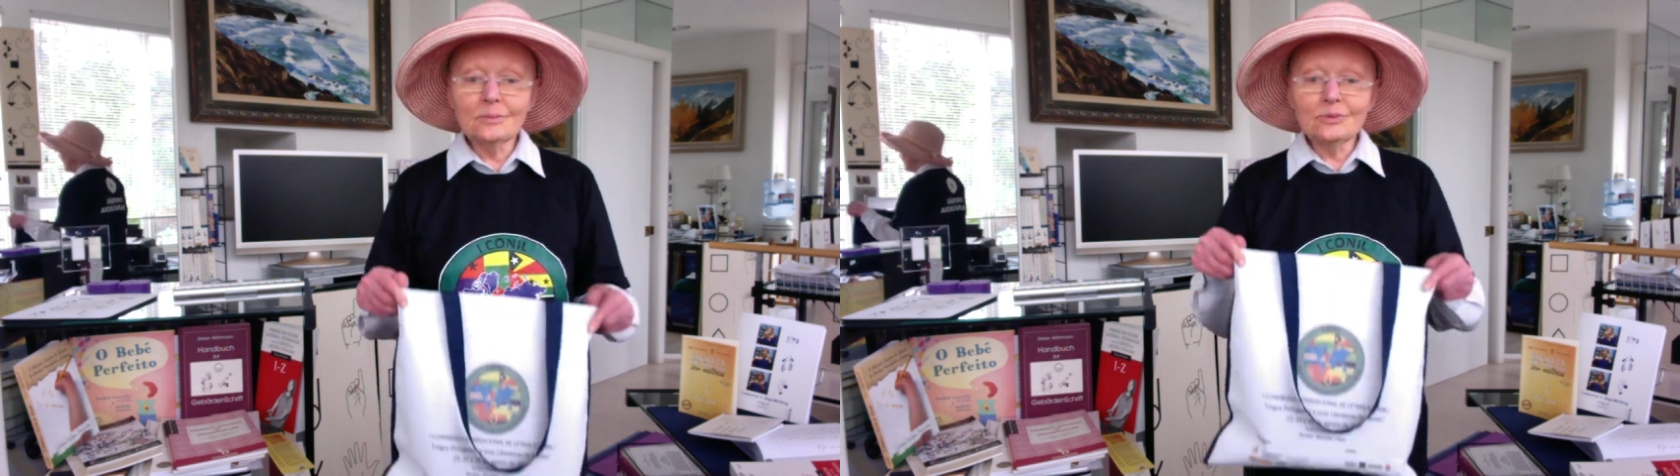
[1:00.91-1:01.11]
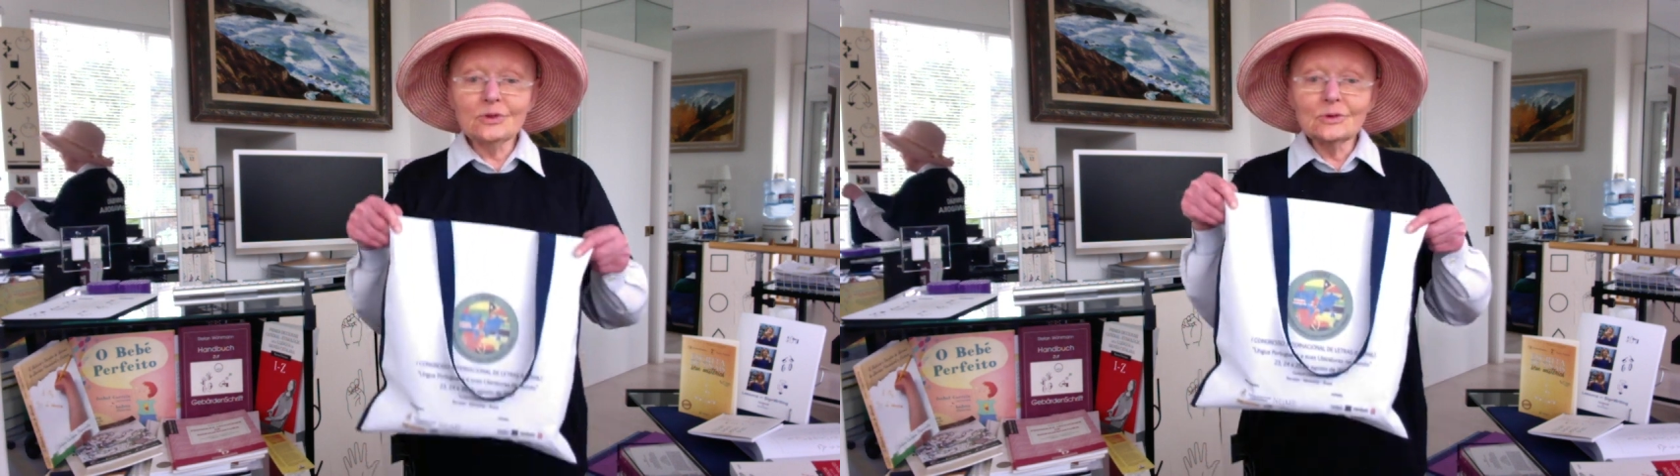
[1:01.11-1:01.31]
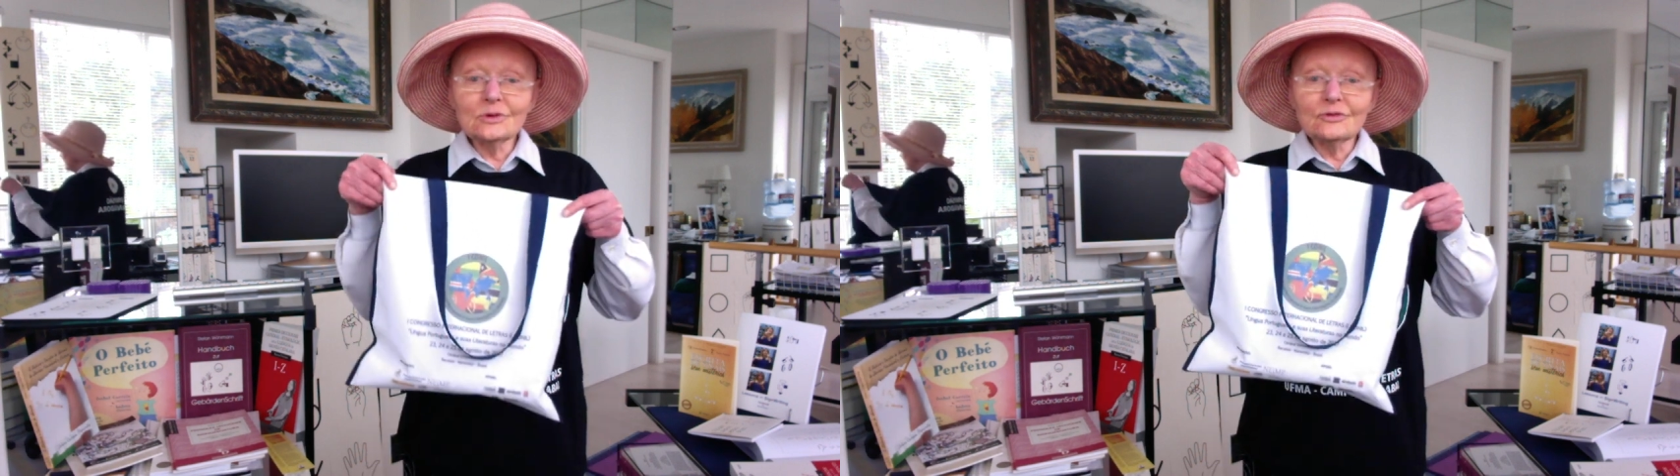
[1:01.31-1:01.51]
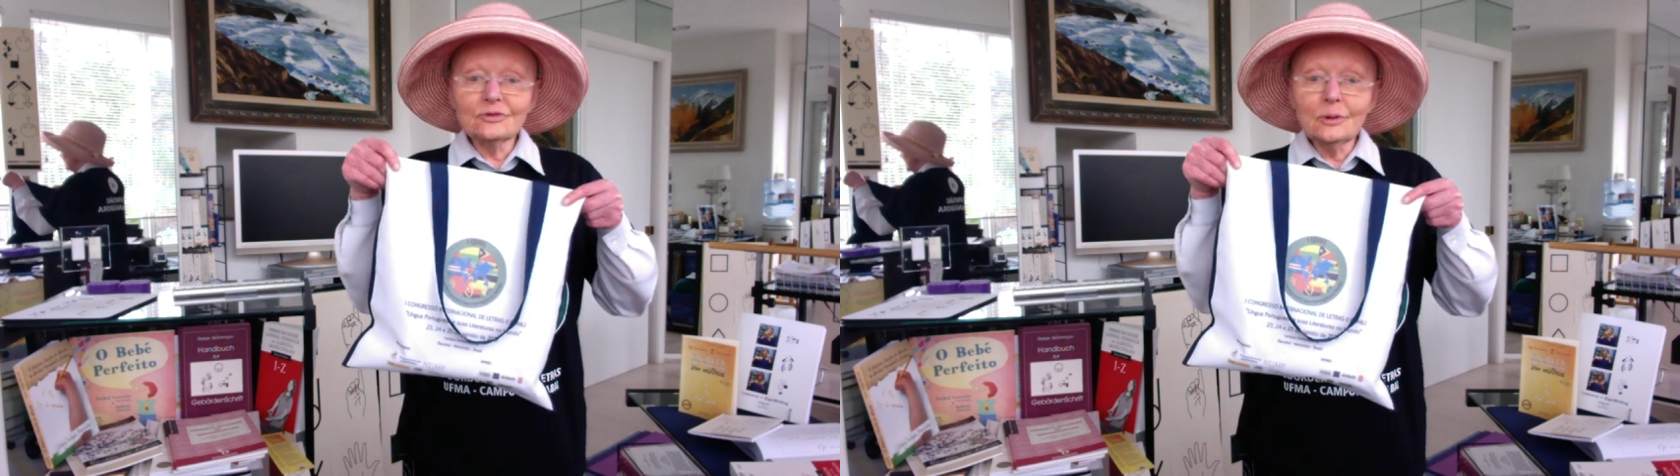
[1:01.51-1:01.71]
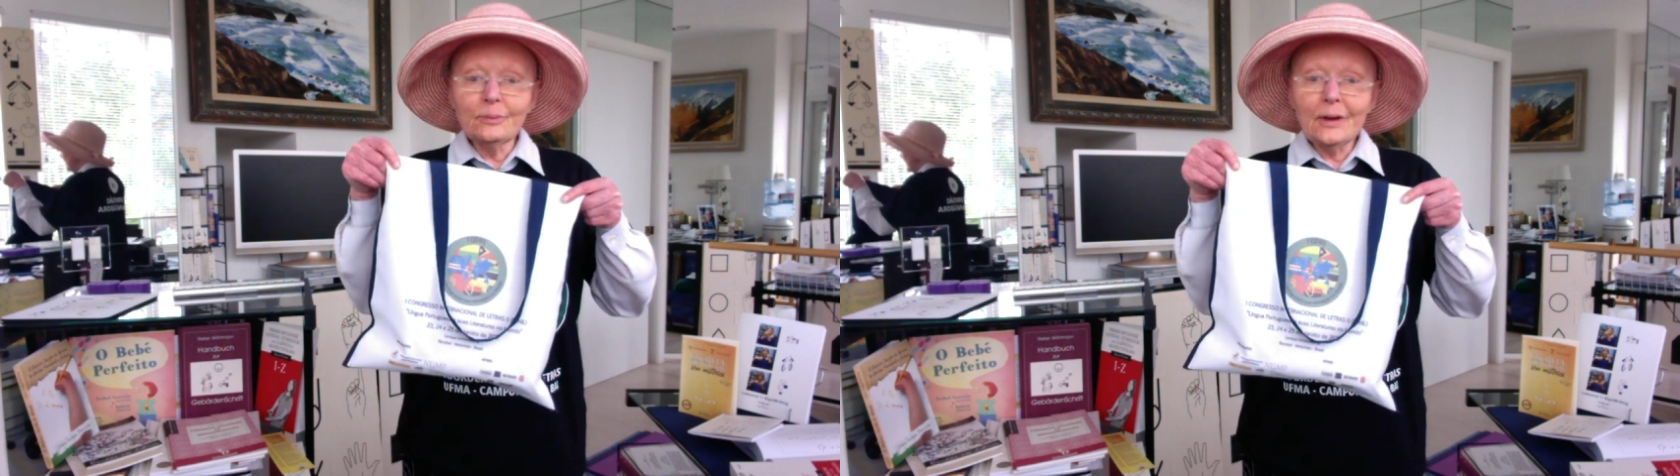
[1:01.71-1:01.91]

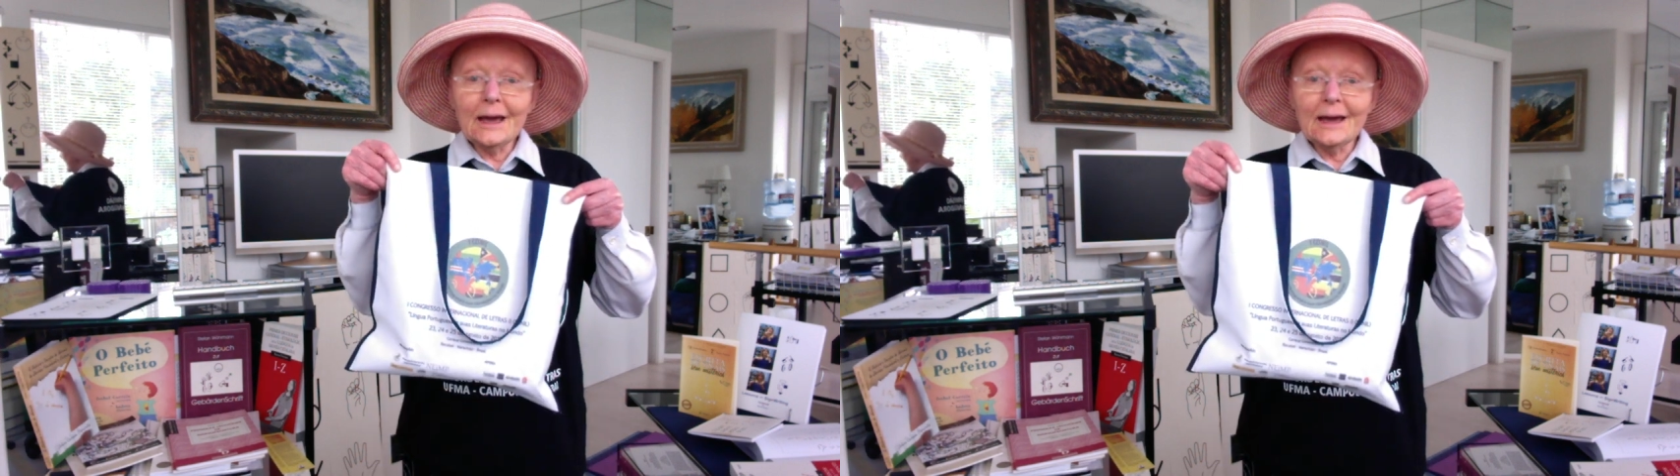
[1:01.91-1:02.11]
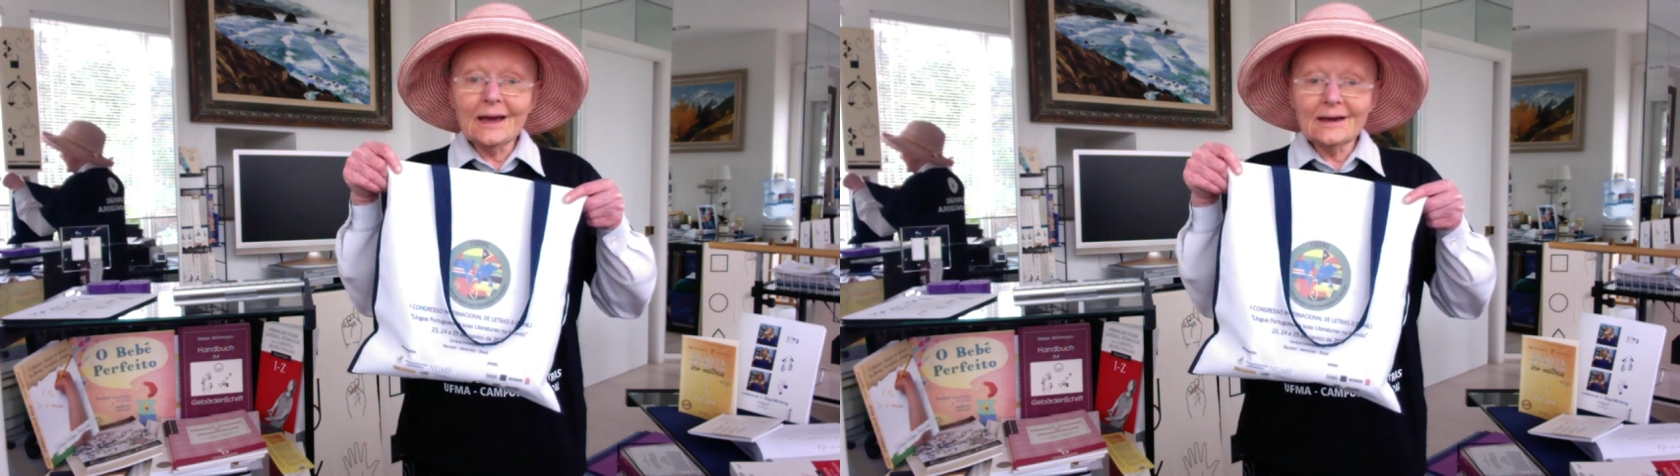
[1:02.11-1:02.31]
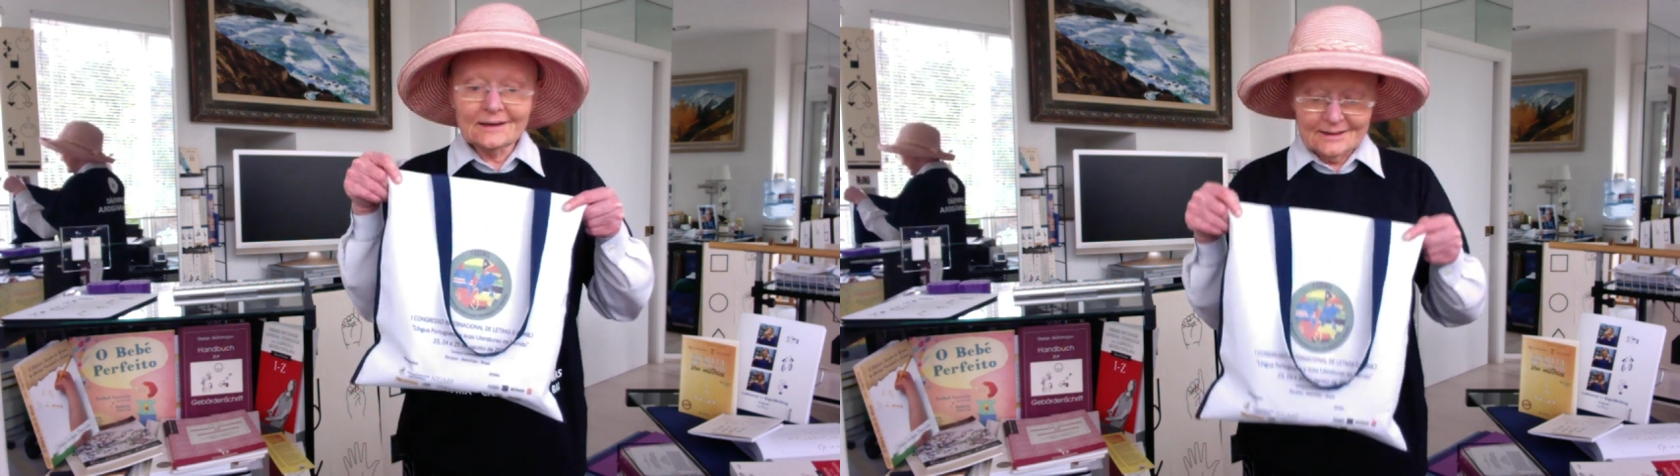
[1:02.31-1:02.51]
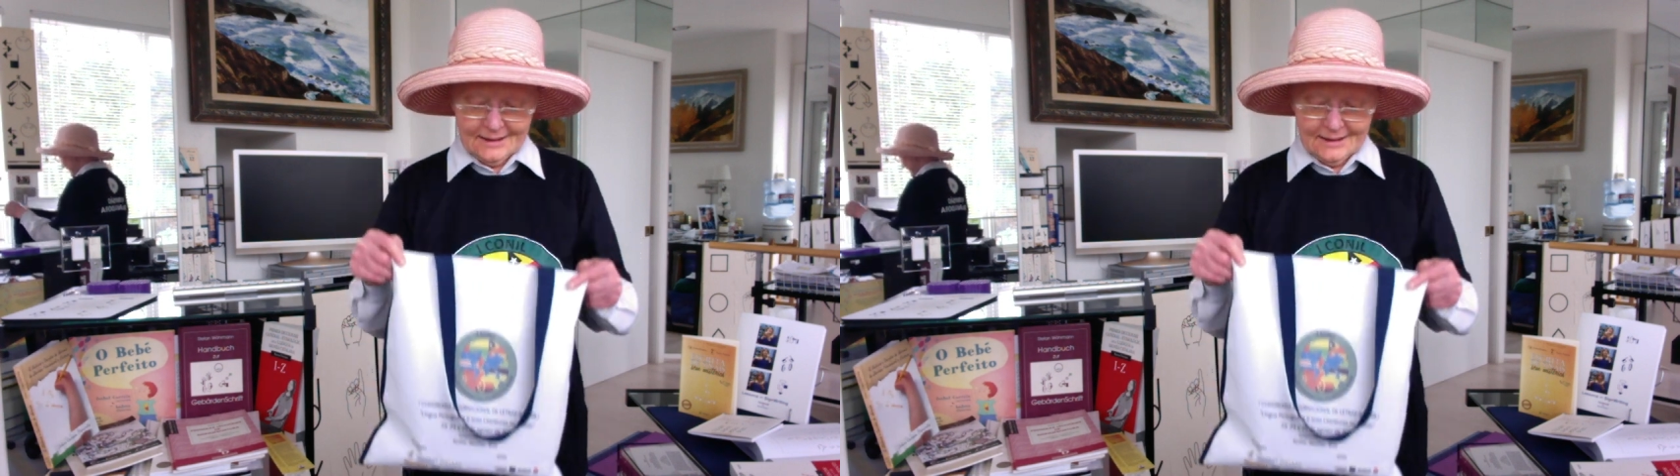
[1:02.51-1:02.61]
beautiful bag